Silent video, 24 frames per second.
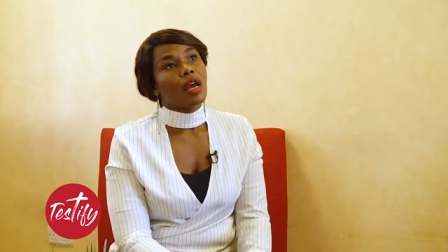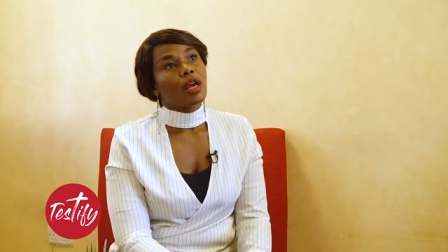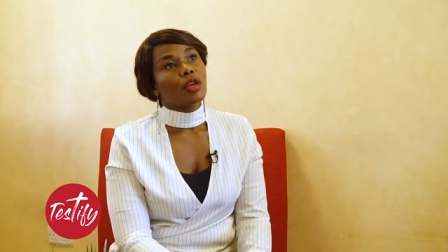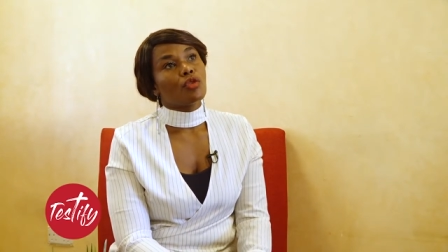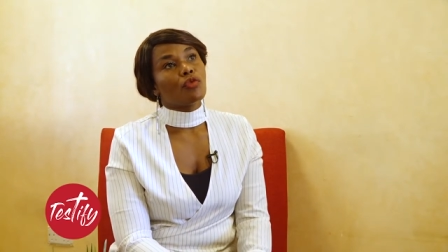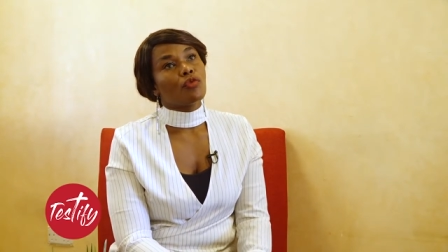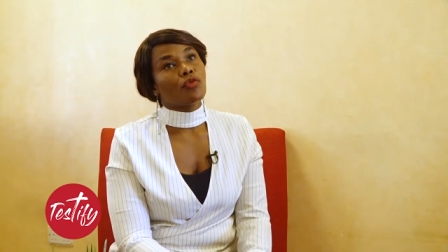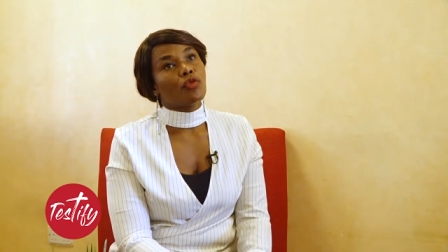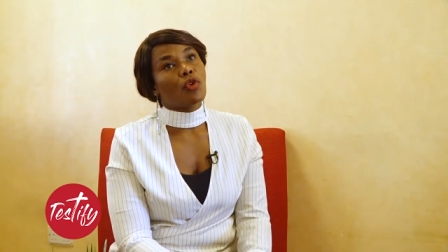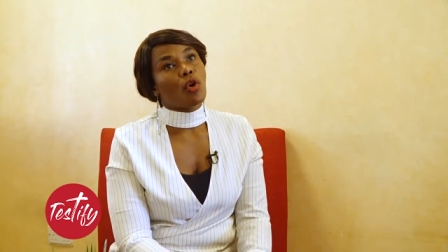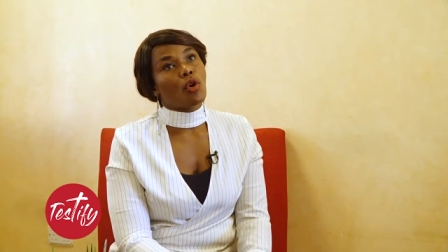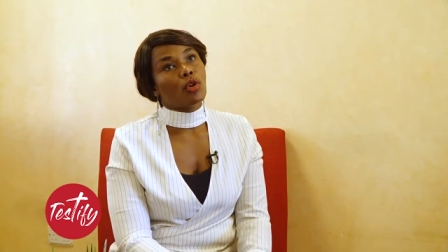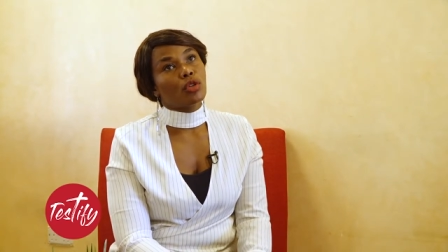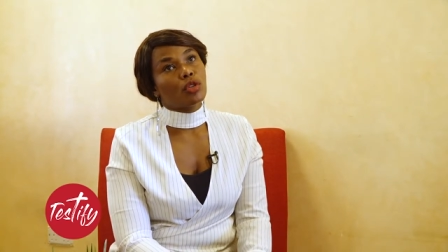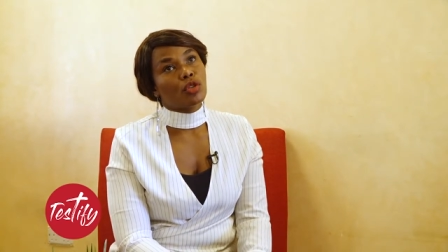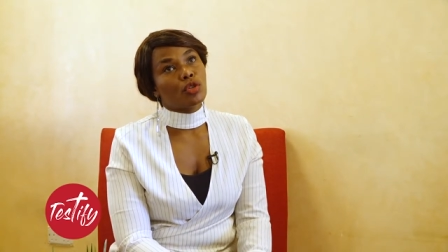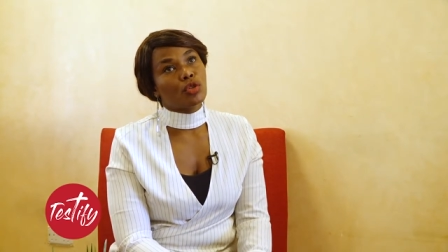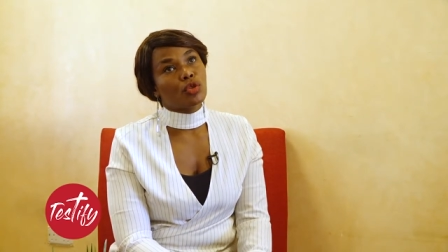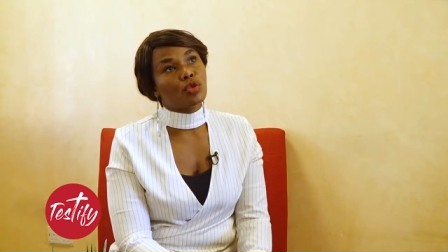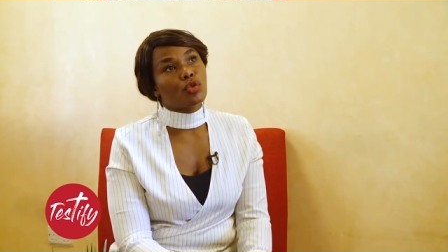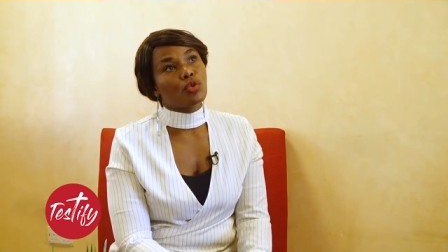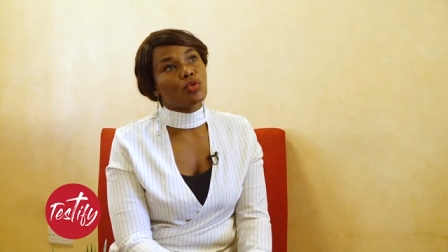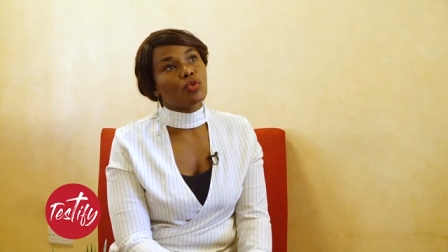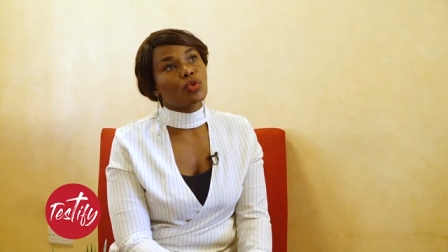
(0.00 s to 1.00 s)
You've got
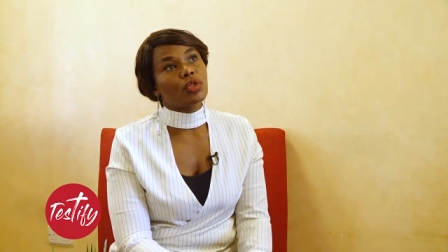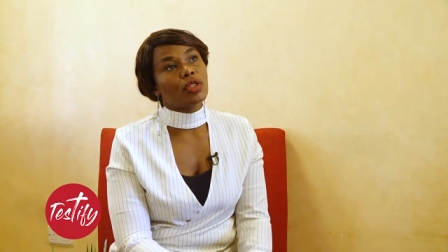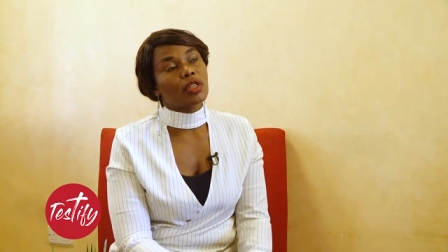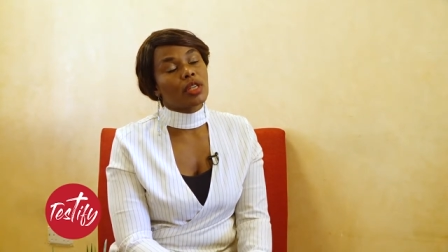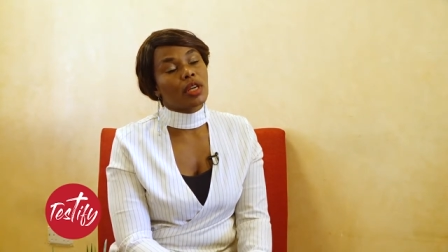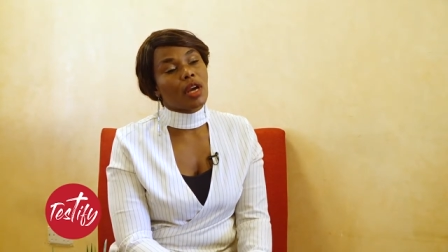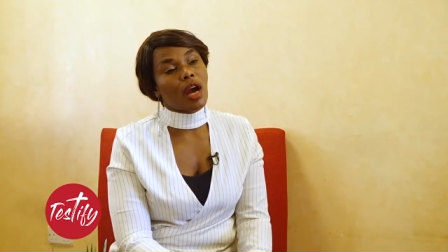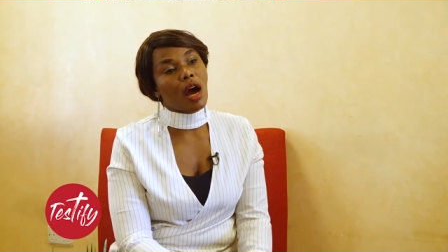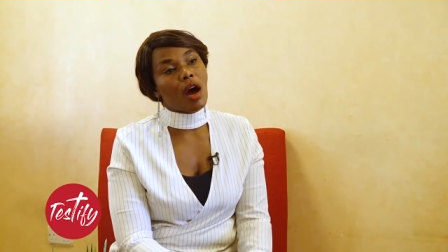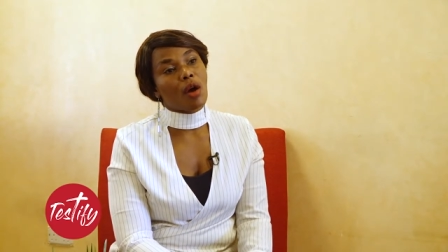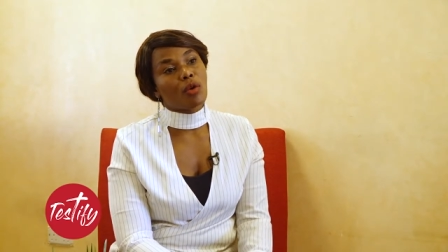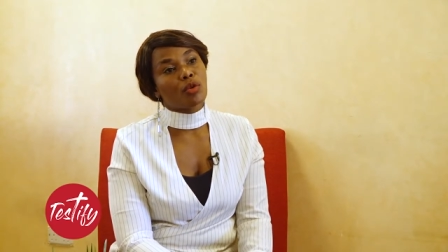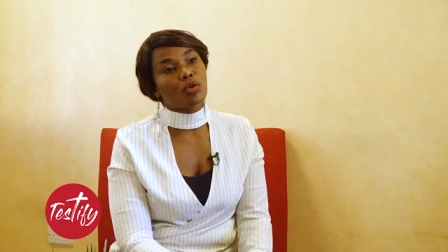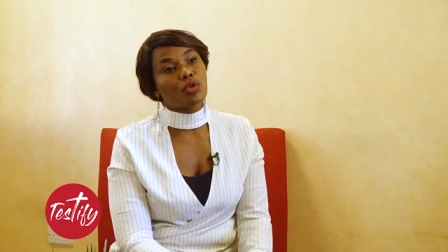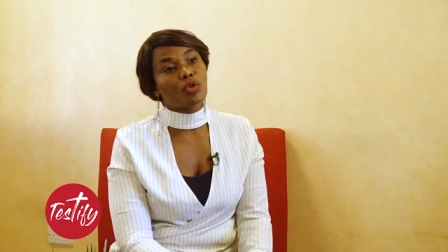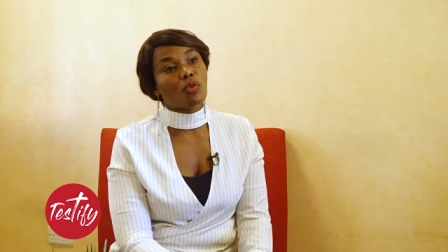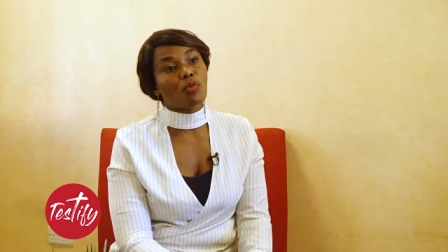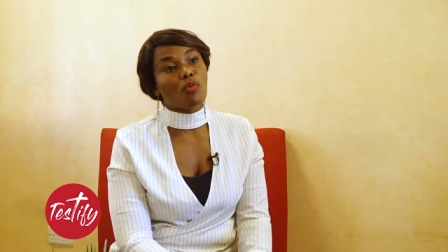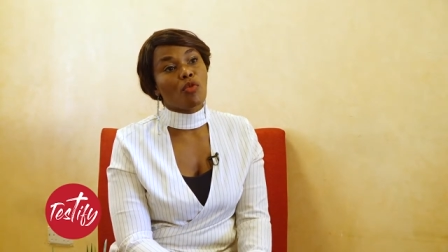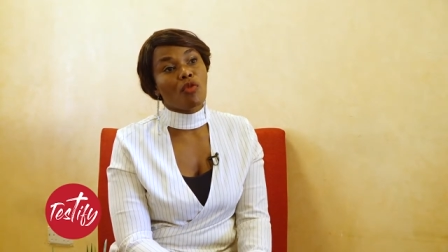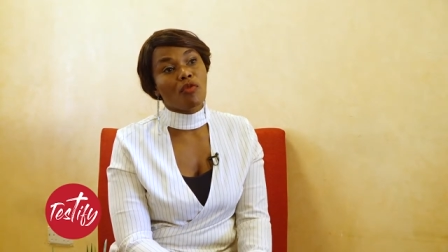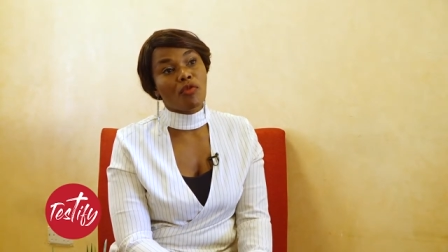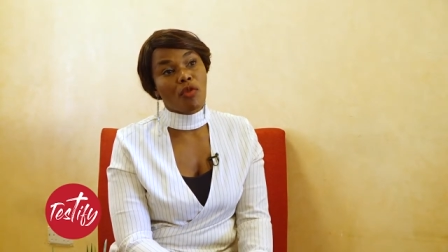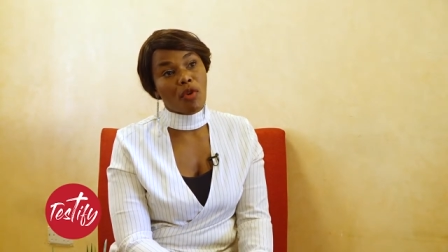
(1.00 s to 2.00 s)
to see how to
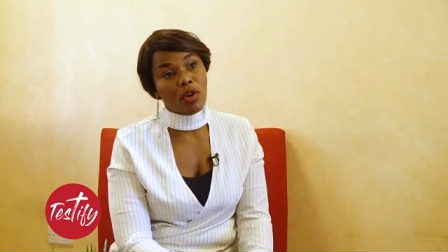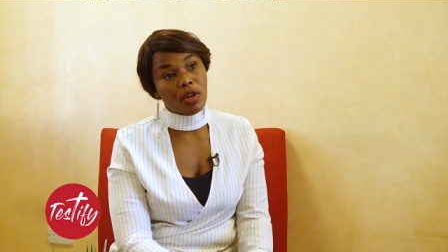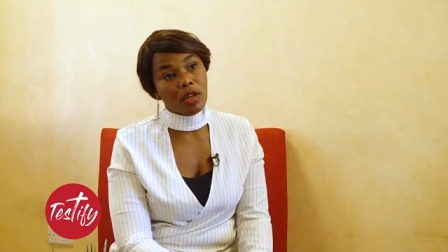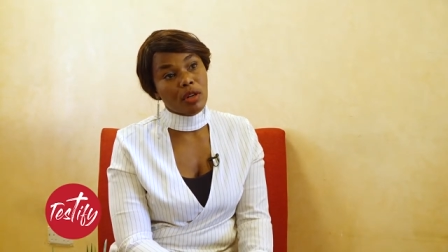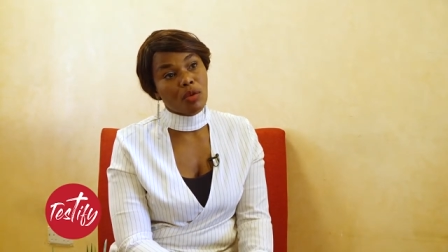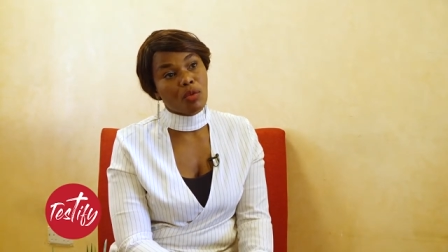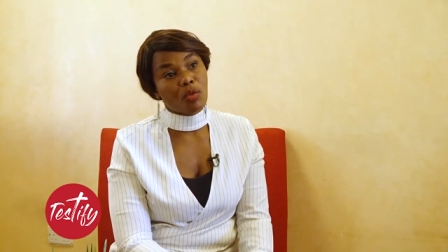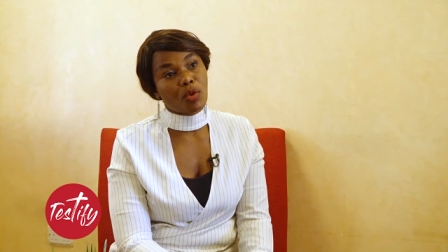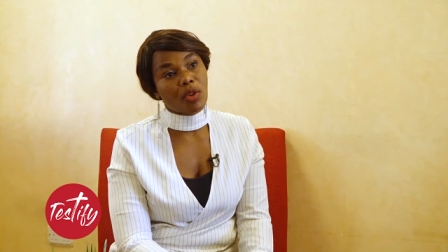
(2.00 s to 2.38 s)
move on